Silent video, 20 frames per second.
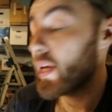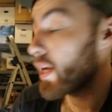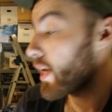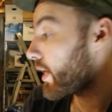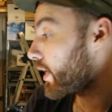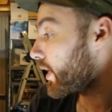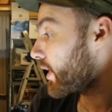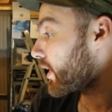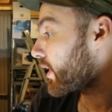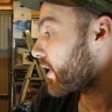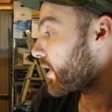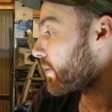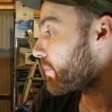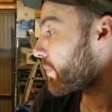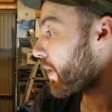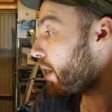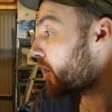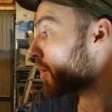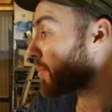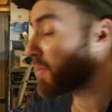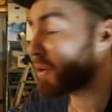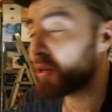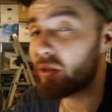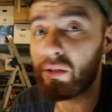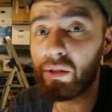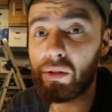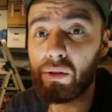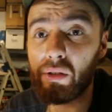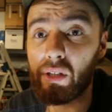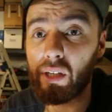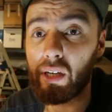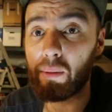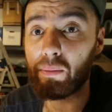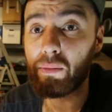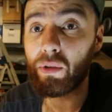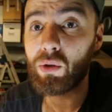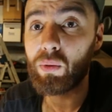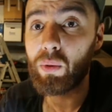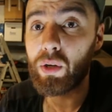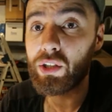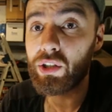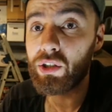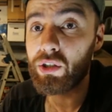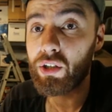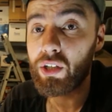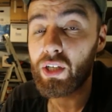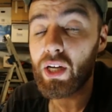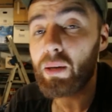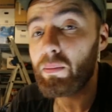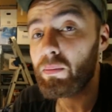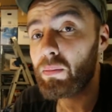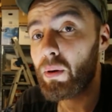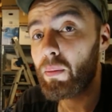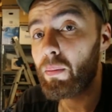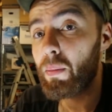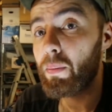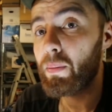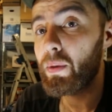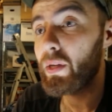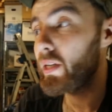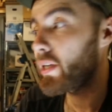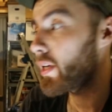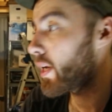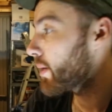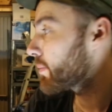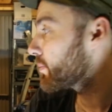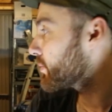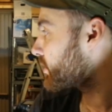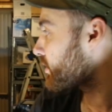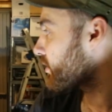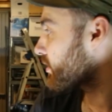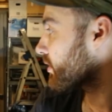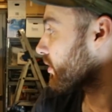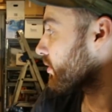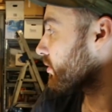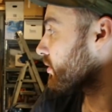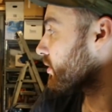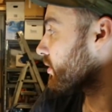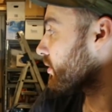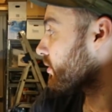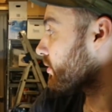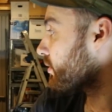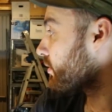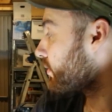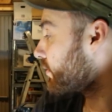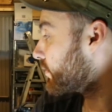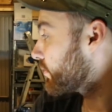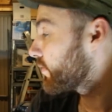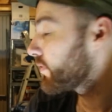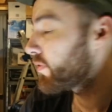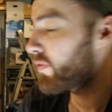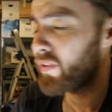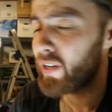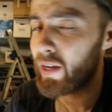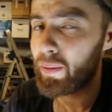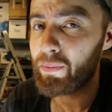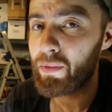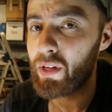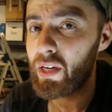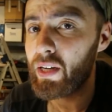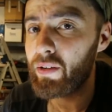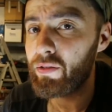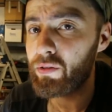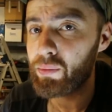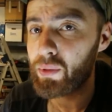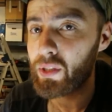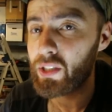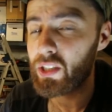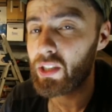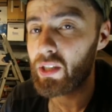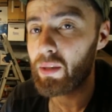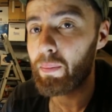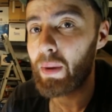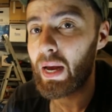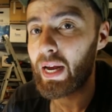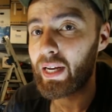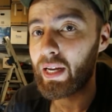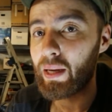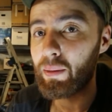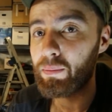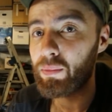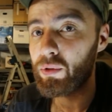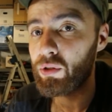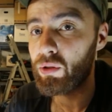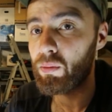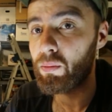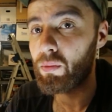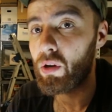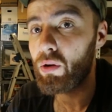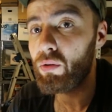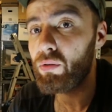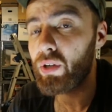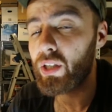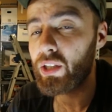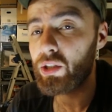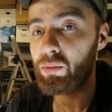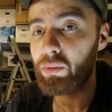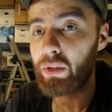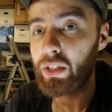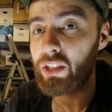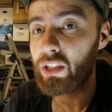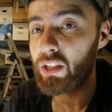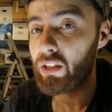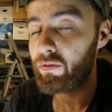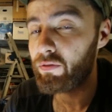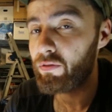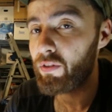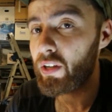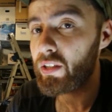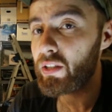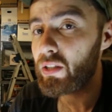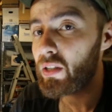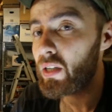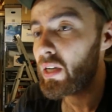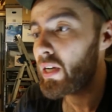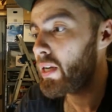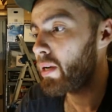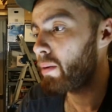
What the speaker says: How I'm going to do that, I'm not quite sure yet. Probably I'm just going to flip the leaf springs in the back and put some lowering springs in the front.